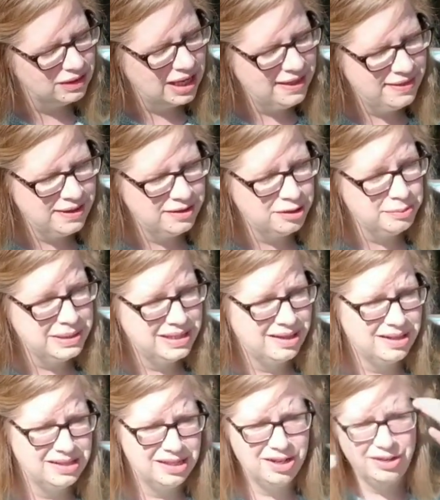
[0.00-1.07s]
And then there'll be
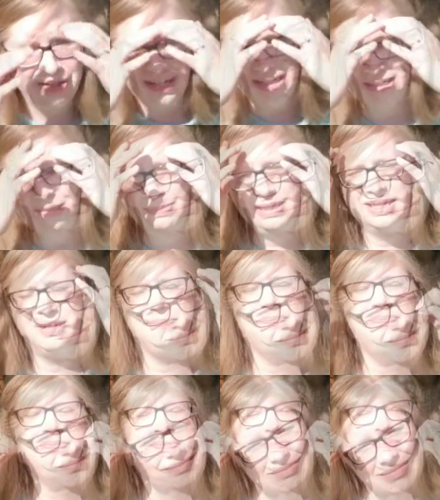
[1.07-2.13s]
lots of gardening to be done.
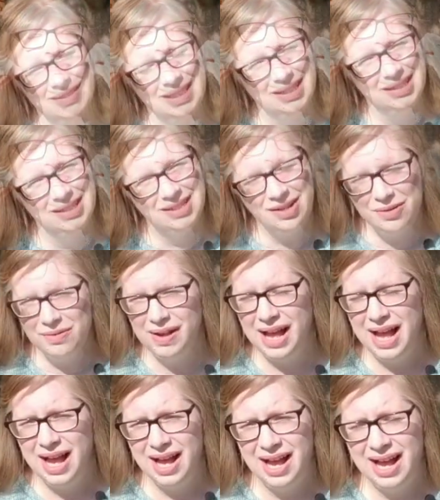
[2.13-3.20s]
So
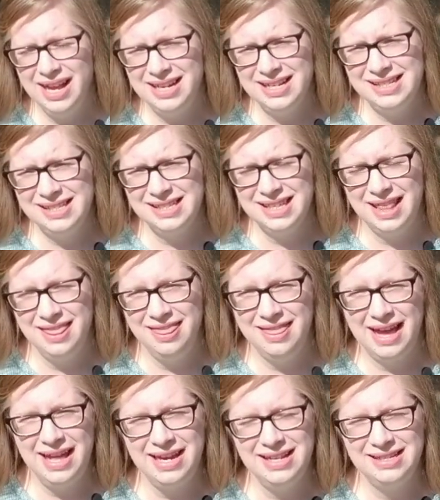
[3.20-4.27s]
I guess
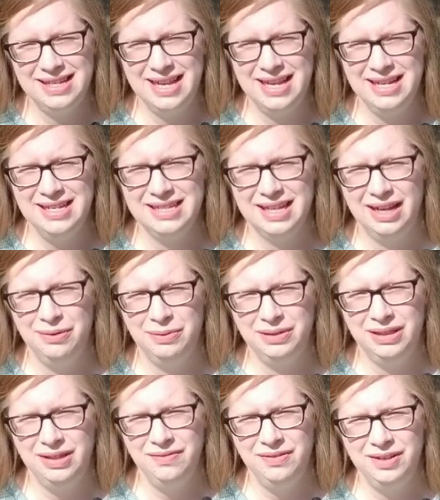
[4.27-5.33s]
that is it. I will
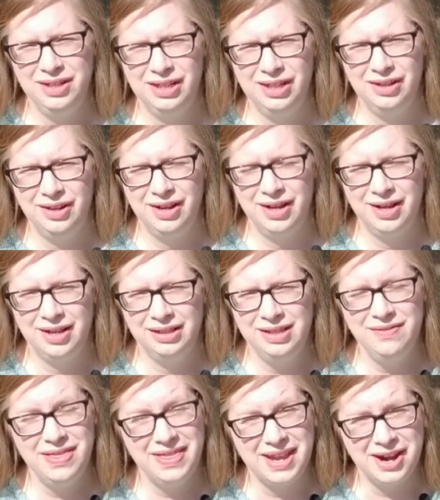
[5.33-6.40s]
leave it
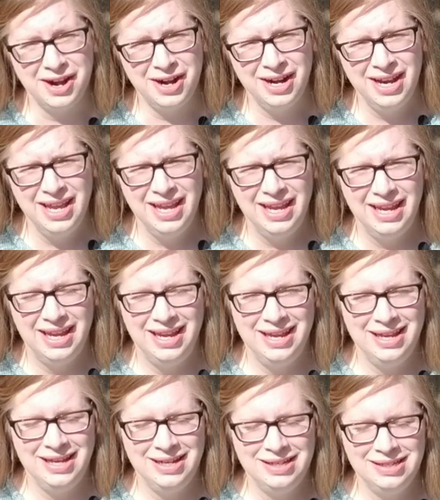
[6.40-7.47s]
there.
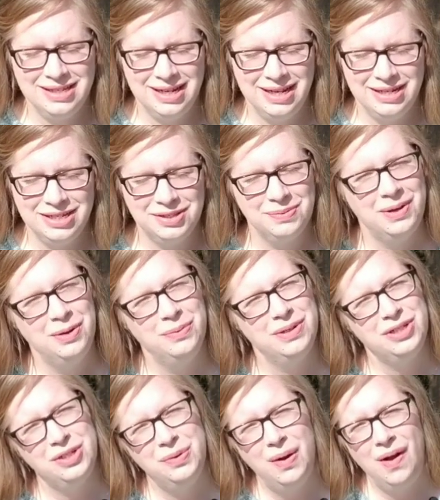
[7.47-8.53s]
And I just want to
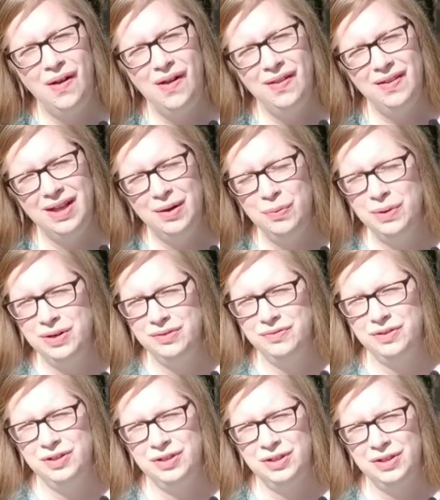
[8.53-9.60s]
wish you all a
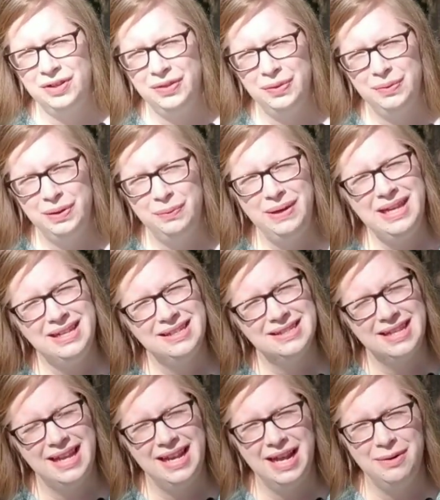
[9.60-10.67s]
wonderful 3
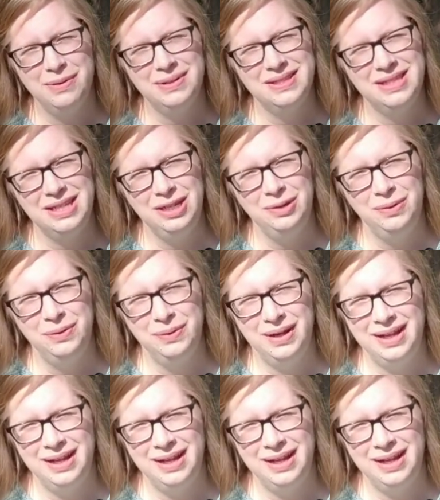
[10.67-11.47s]
weeks, and I will see you